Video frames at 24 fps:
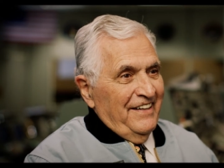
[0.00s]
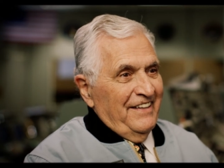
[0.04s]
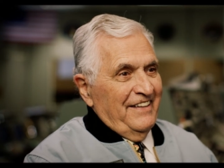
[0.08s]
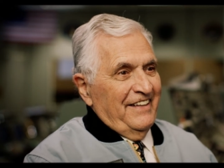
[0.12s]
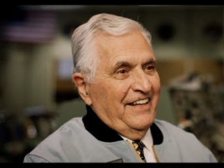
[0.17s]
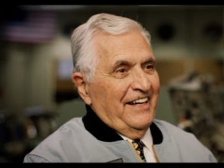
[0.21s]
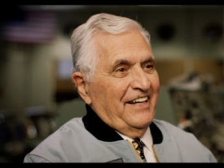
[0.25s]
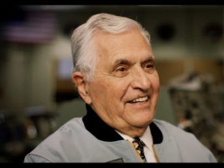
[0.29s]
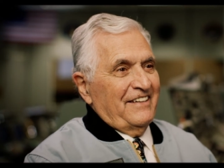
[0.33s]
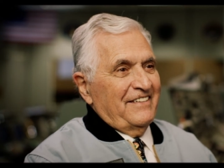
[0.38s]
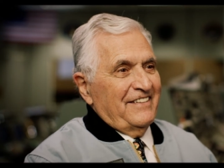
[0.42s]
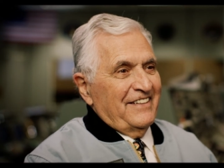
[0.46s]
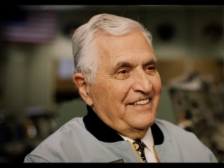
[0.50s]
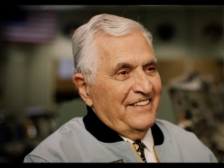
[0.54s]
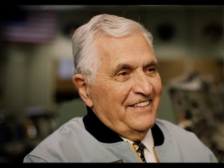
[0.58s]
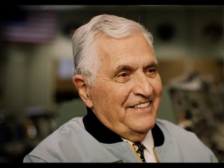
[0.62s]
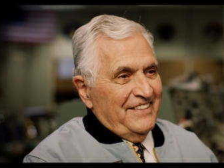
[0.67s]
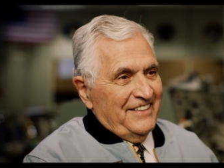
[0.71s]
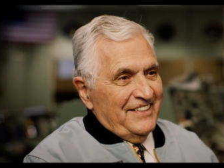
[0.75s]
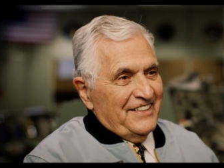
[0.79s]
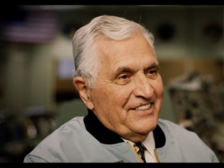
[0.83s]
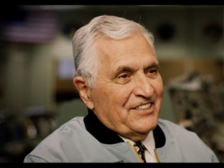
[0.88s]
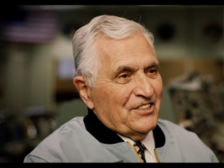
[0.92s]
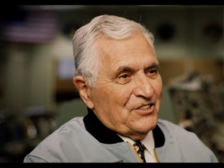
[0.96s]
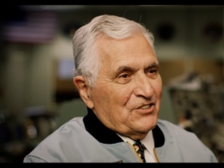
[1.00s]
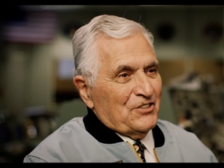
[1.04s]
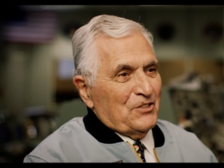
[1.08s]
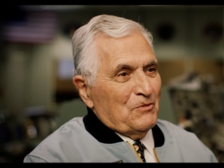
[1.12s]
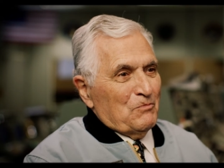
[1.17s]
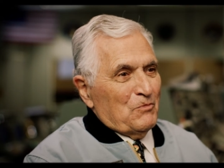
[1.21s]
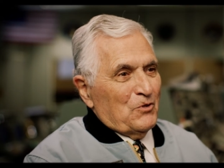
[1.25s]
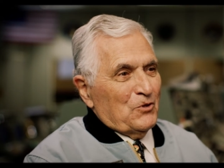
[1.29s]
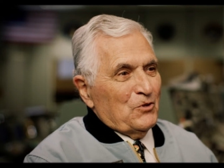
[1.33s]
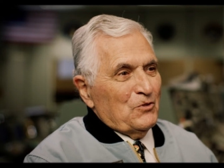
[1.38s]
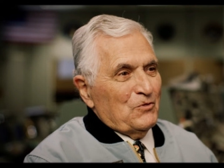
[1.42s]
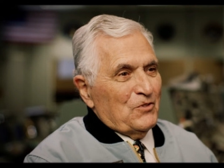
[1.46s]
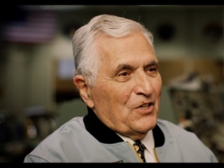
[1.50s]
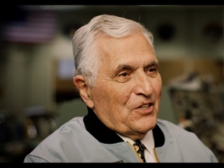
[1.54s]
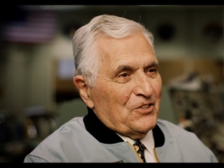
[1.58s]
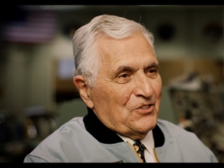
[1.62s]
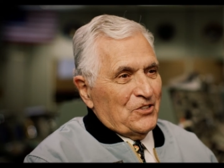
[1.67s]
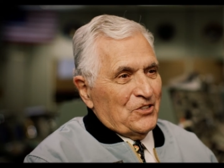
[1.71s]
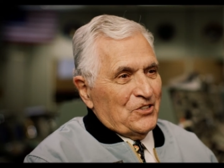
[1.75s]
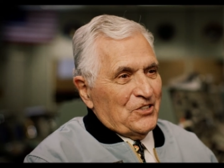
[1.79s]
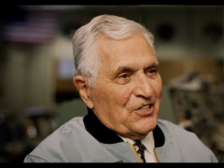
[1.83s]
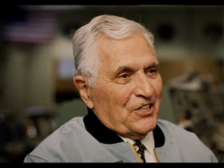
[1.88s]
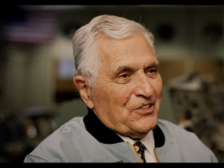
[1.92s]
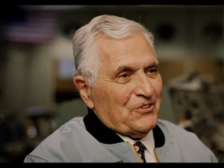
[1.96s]
that uh, just improved our
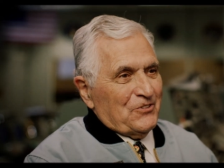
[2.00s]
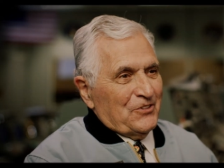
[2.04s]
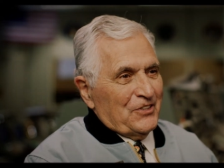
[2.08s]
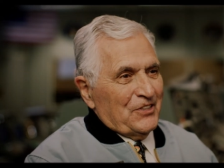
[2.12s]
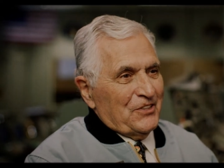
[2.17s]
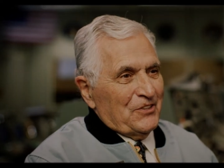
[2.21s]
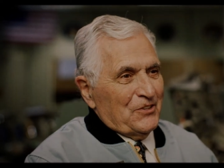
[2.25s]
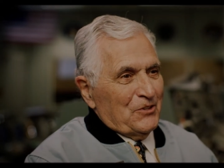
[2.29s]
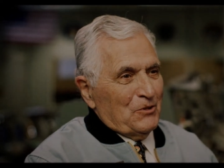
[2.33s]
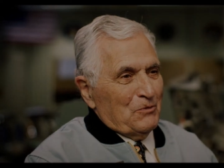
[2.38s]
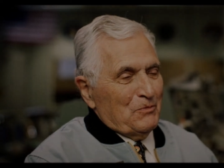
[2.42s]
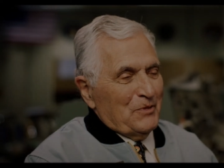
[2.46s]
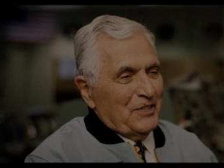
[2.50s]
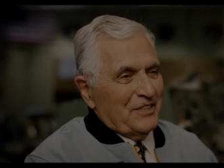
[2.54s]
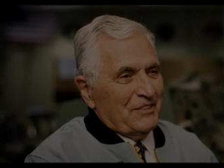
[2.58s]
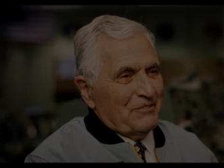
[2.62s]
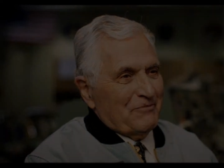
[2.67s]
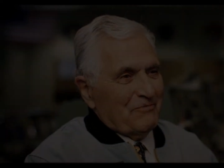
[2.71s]
trajectory a little bit.